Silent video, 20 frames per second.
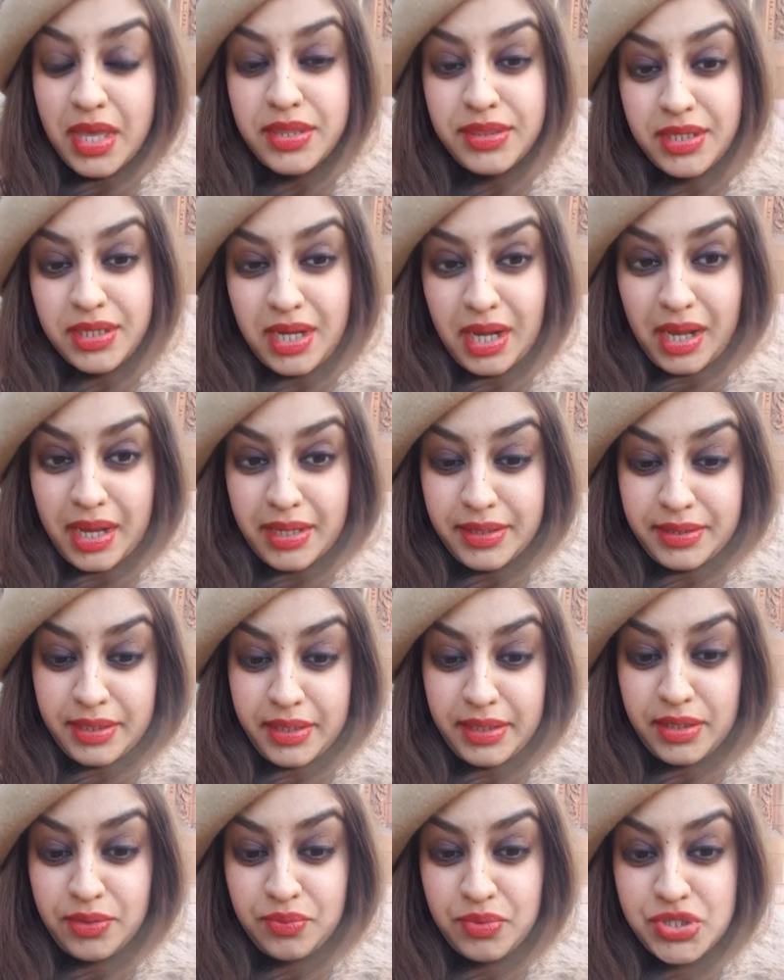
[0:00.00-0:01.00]
The guy that
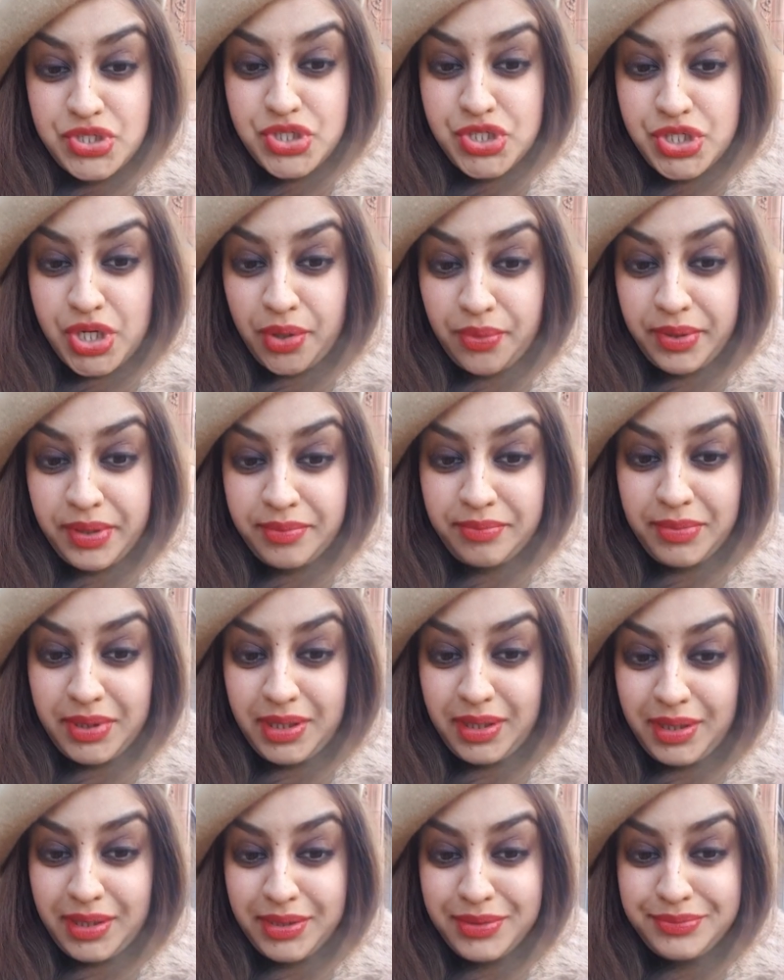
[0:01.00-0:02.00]
he was showing
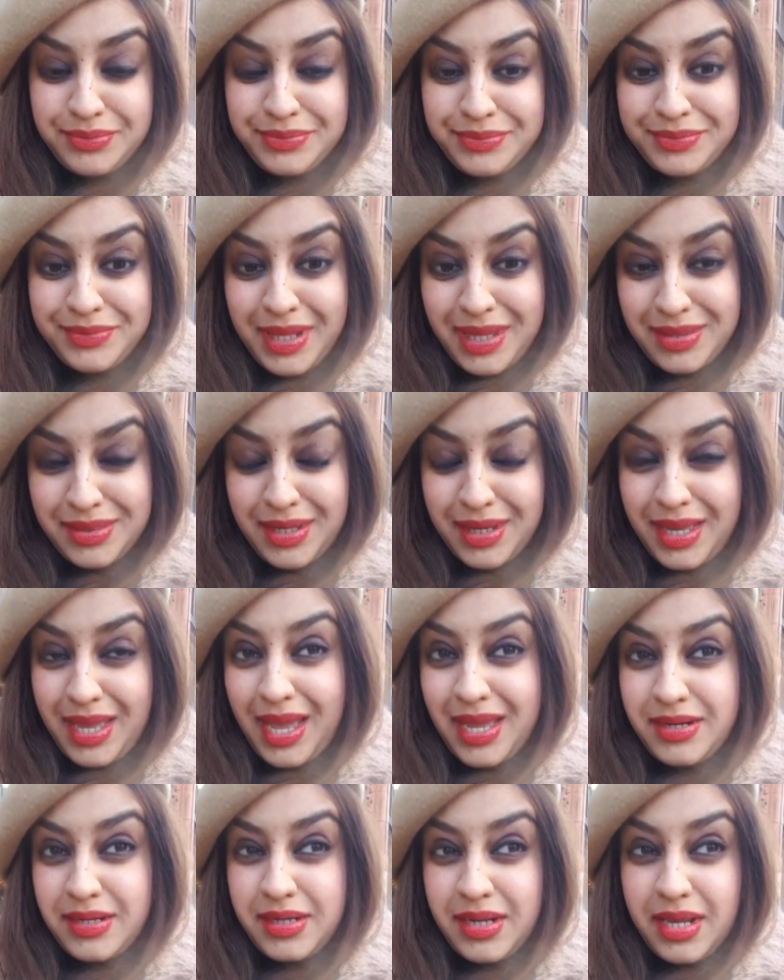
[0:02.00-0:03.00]
me in the
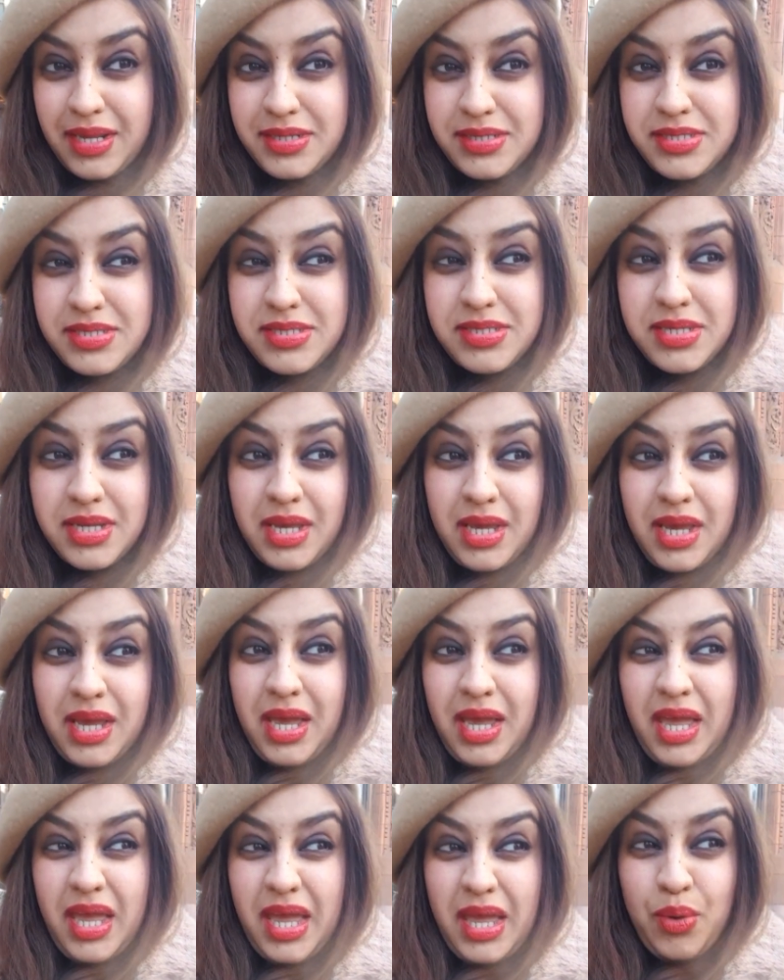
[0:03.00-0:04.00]
candidates,
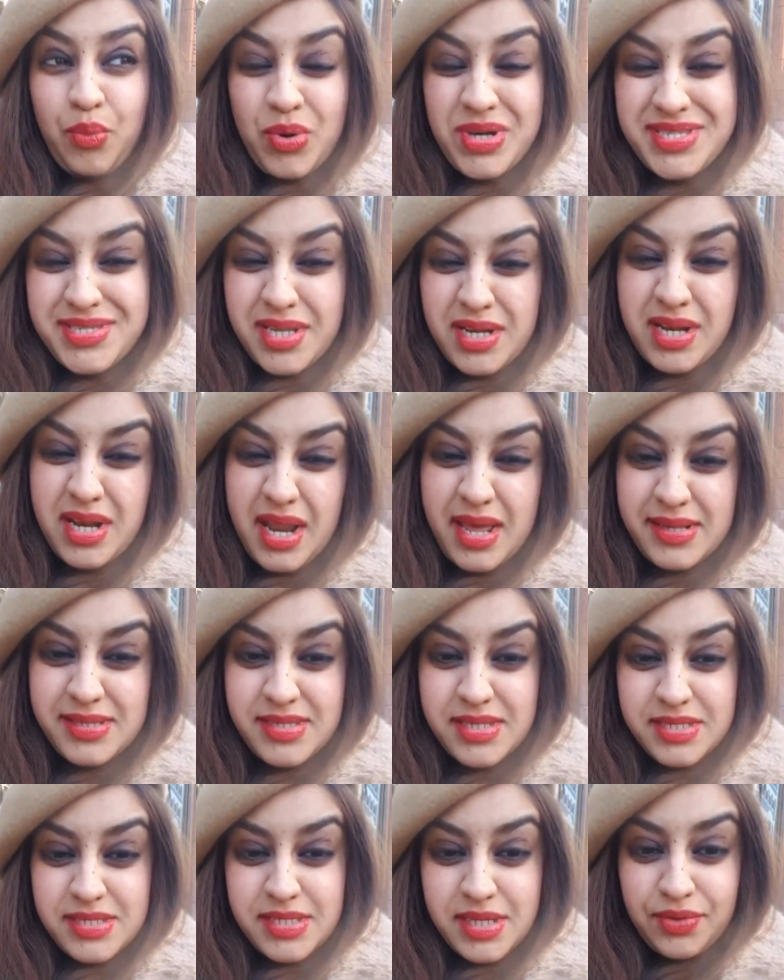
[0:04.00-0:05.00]
he wasn't
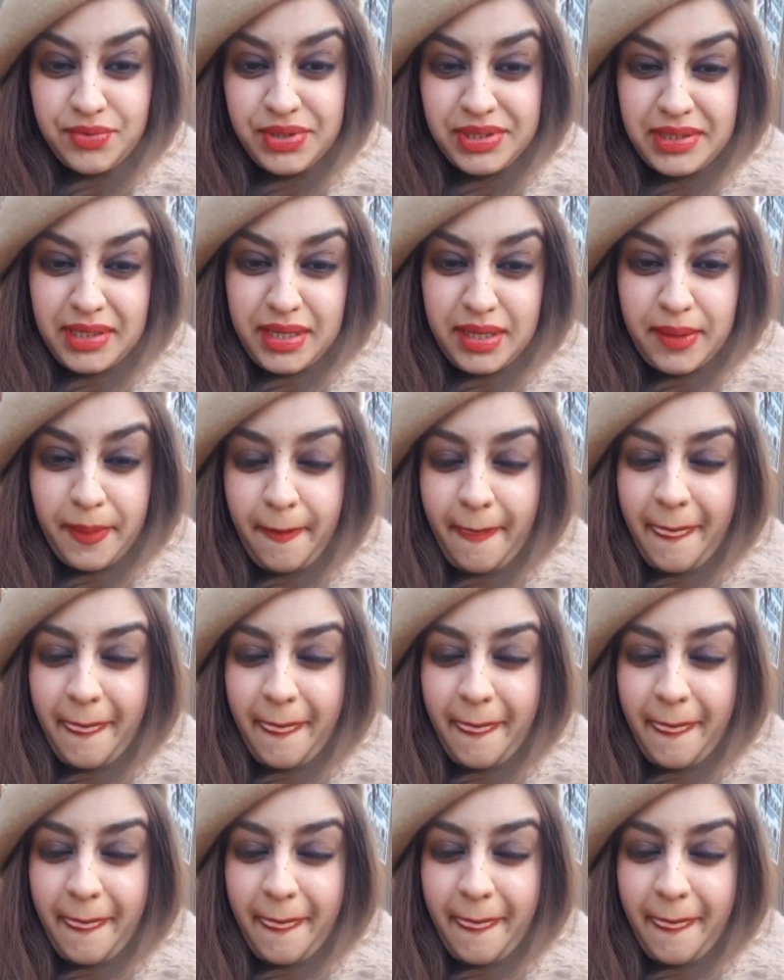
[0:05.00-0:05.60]
necessarily,